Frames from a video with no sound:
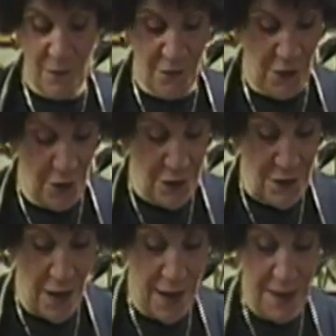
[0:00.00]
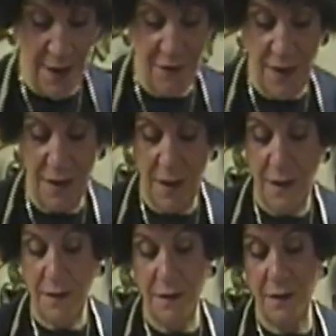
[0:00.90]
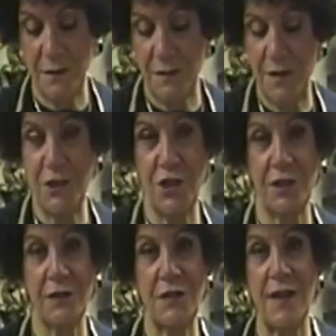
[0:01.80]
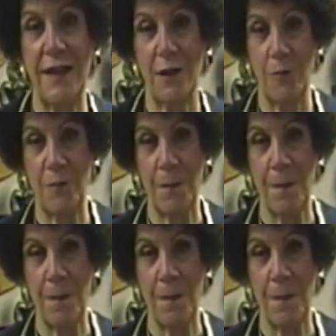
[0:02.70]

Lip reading: First, I have a digital scale.